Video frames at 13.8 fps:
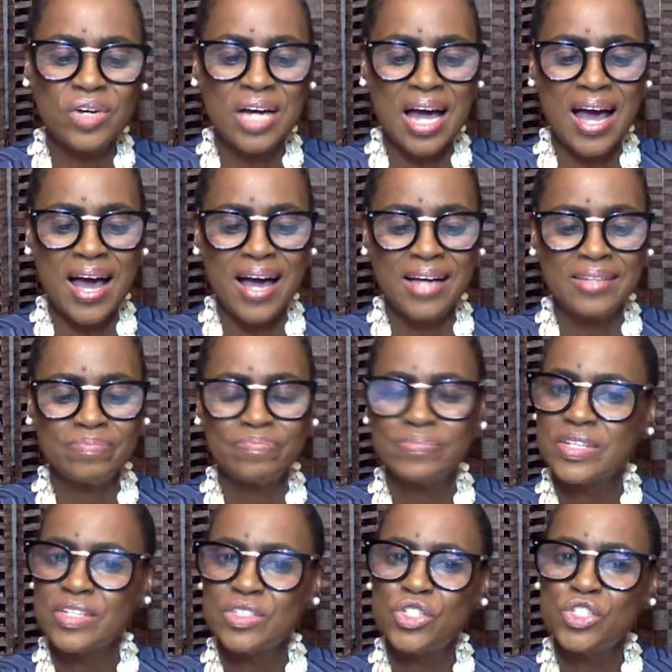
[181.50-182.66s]
God
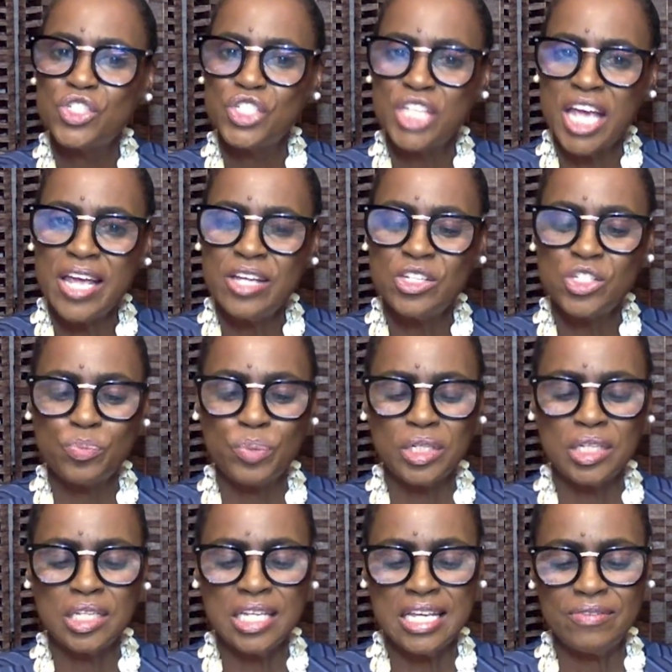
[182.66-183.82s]
to change
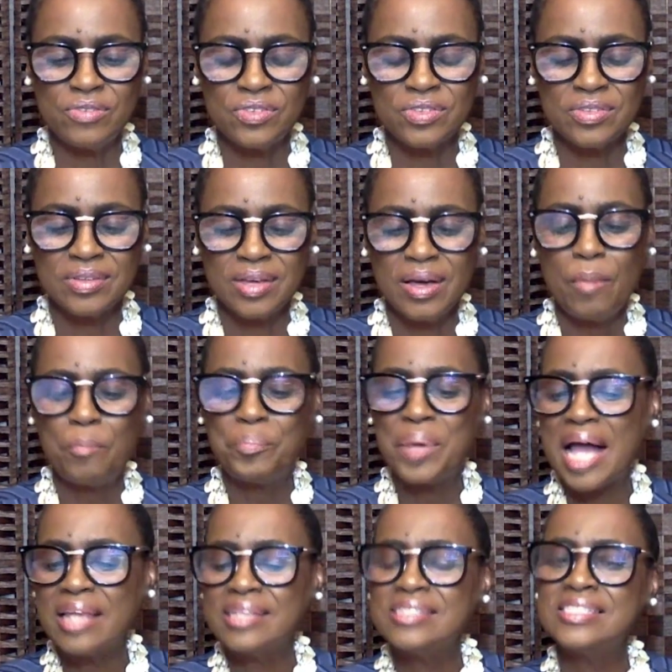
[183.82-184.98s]
beliefs,
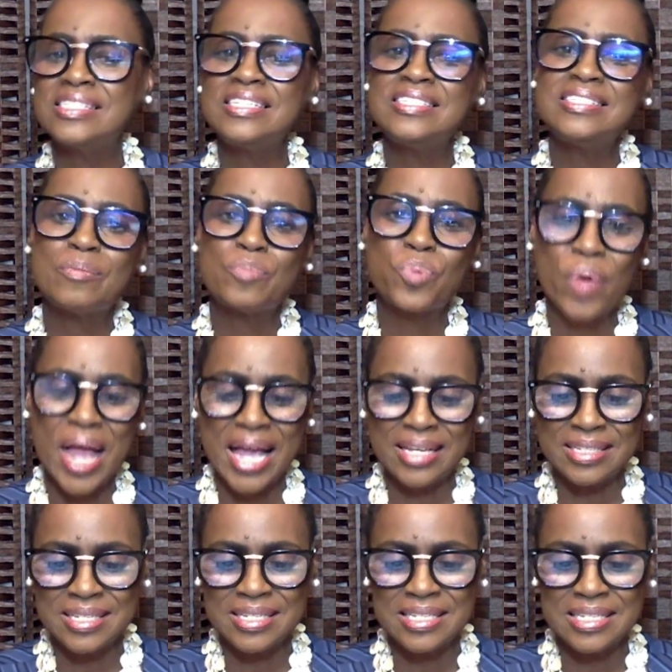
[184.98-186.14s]
policies, and
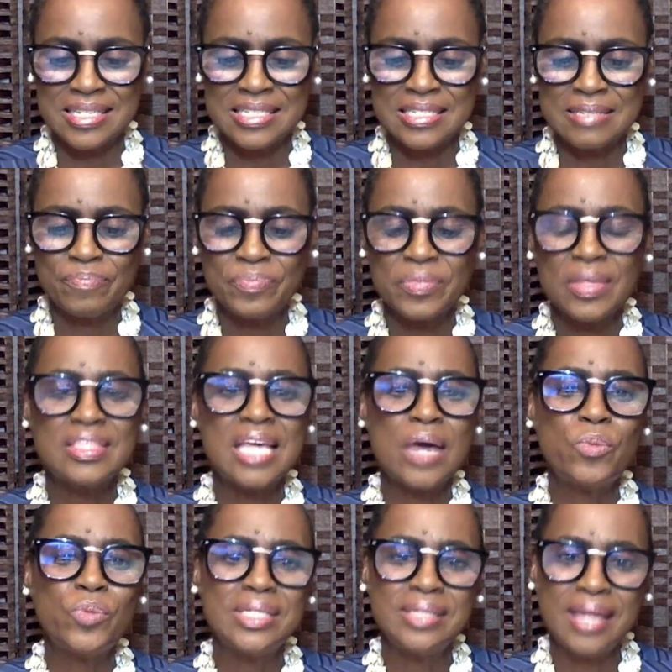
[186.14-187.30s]
practices that
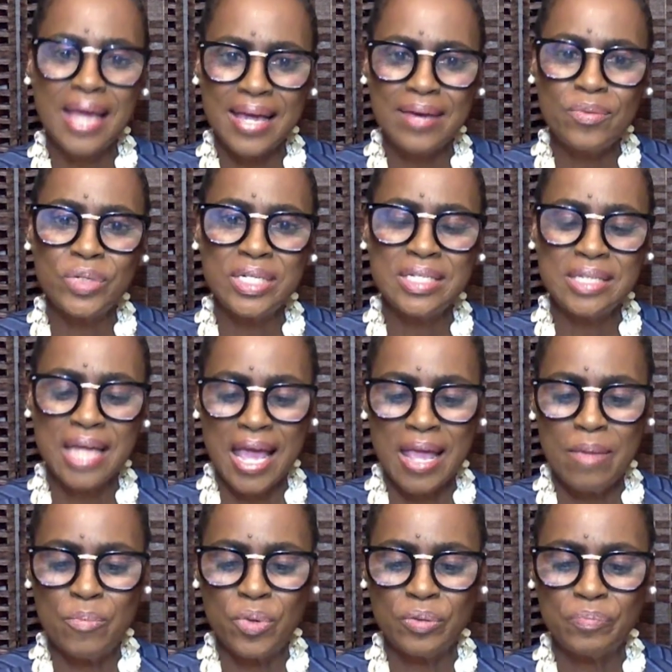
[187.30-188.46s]
would
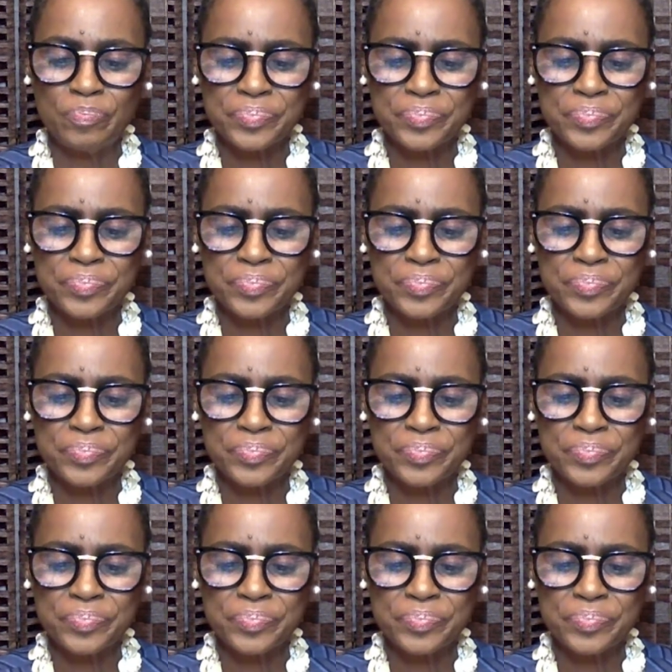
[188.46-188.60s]
enable